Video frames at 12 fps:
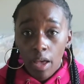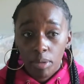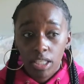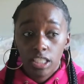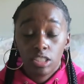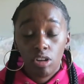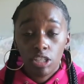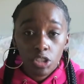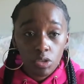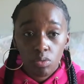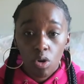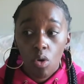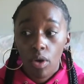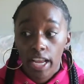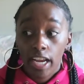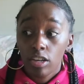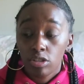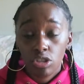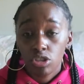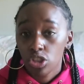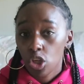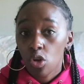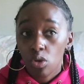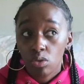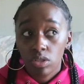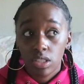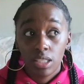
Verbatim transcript: because Crunchyroll airs shows